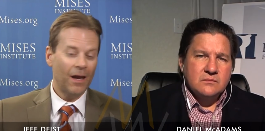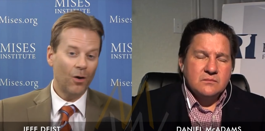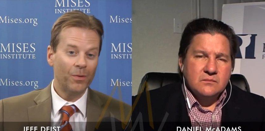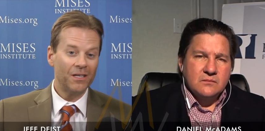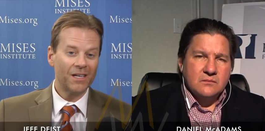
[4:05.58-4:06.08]
Speaker 1: and then
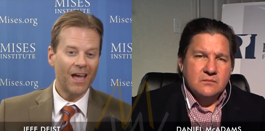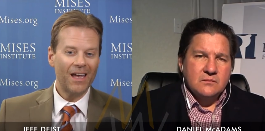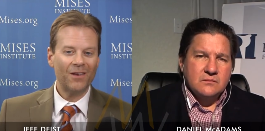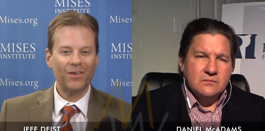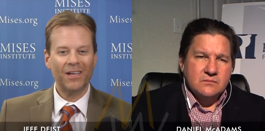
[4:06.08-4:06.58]

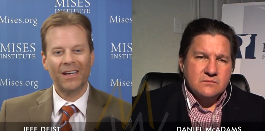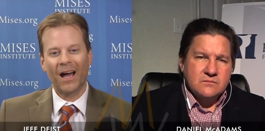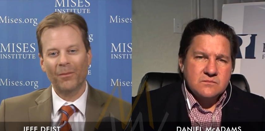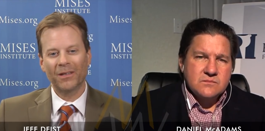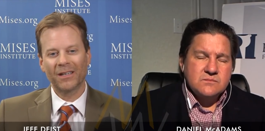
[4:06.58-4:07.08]
LBJ in
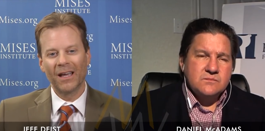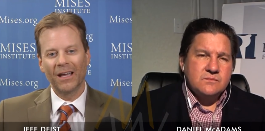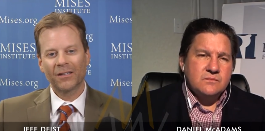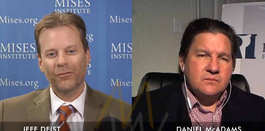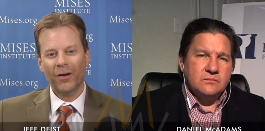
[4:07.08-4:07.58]
Vietnam.
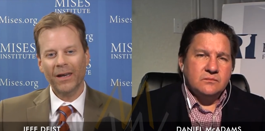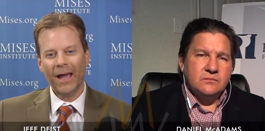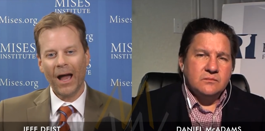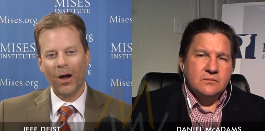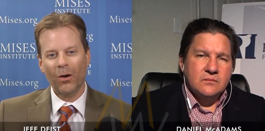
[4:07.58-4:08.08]
It's funny
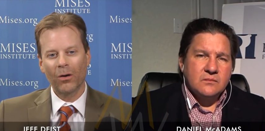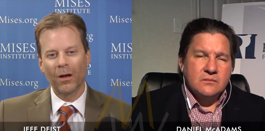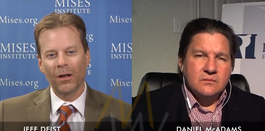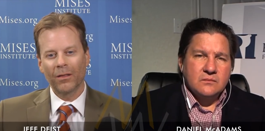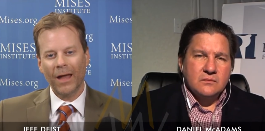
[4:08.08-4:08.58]
how
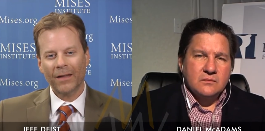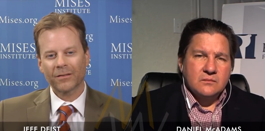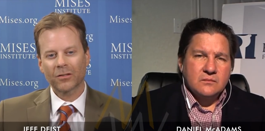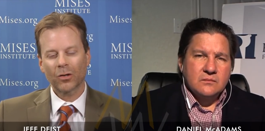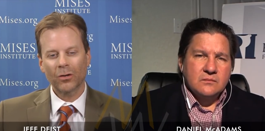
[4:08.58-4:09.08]

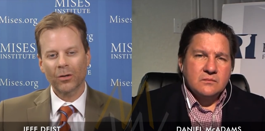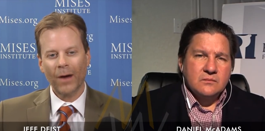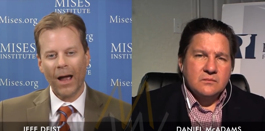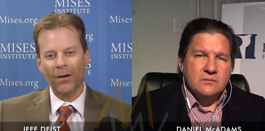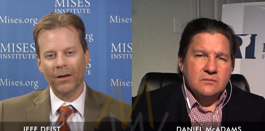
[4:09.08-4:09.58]
that's turned
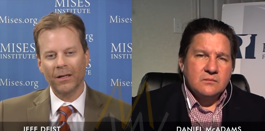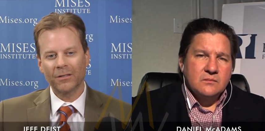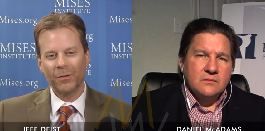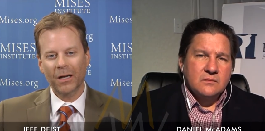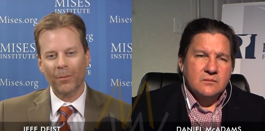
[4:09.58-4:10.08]
around and
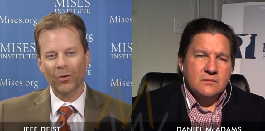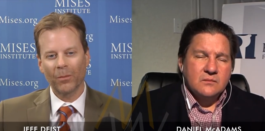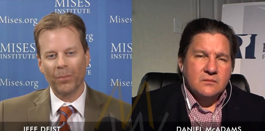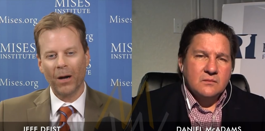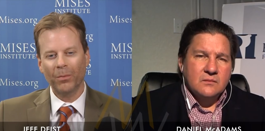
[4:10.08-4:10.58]
it's
Speaker 2: become a
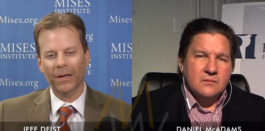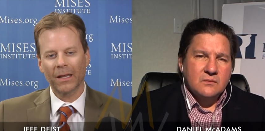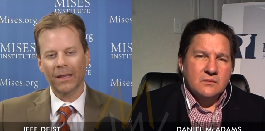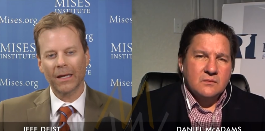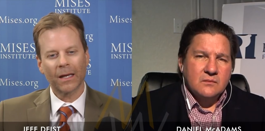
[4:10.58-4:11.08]

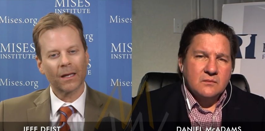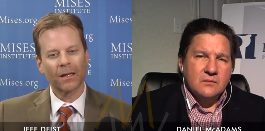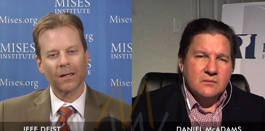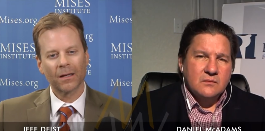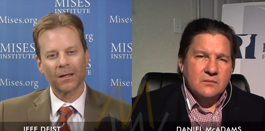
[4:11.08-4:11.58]
Republican thing.
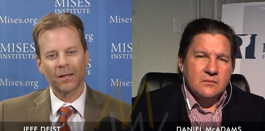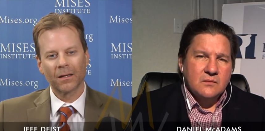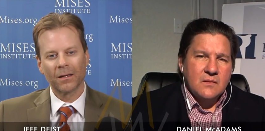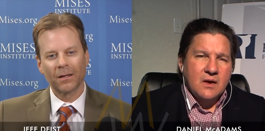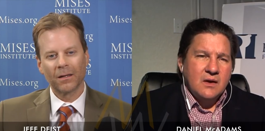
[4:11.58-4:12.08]

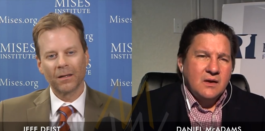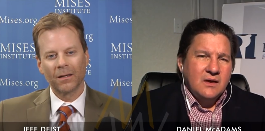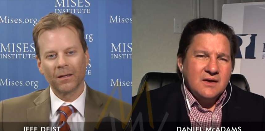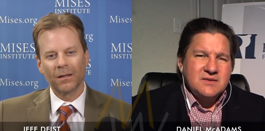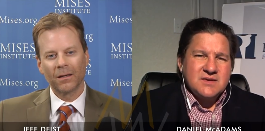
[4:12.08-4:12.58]

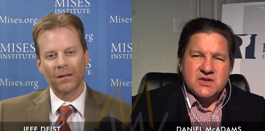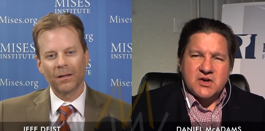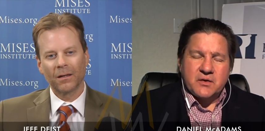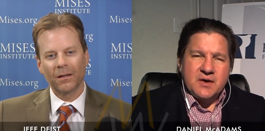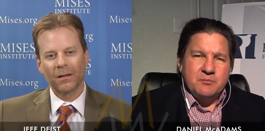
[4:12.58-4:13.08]
It's such a
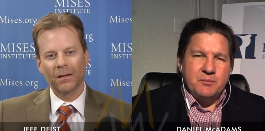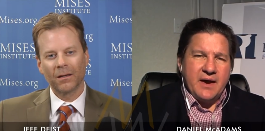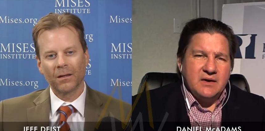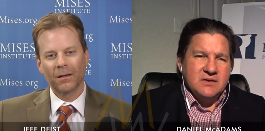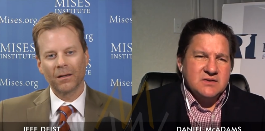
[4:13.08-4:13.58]
great bait
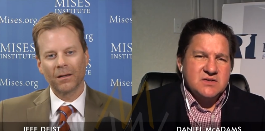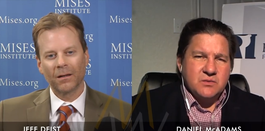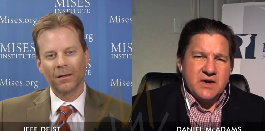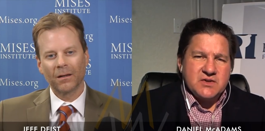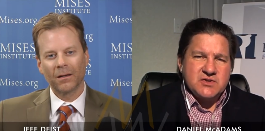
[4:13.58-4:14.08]
and
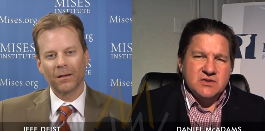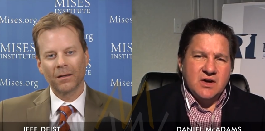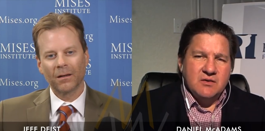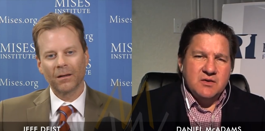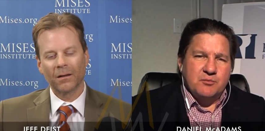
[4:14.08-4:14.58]
switch, you know,
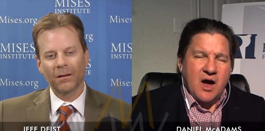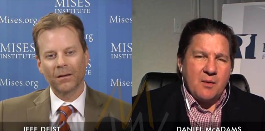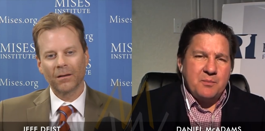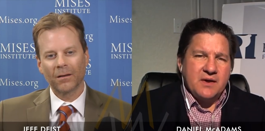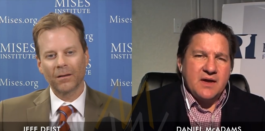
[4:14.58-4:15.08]
the
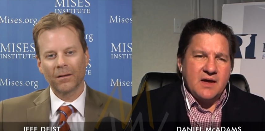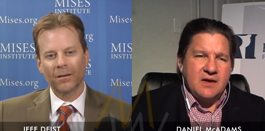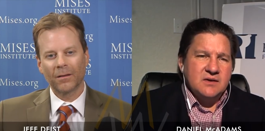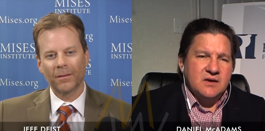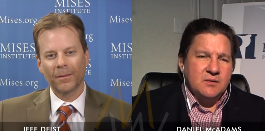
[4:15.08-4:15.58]

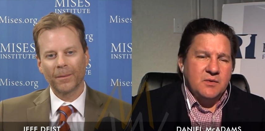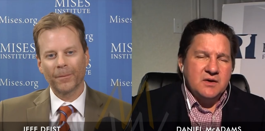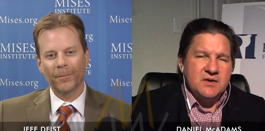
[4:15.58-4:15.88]
propaganda among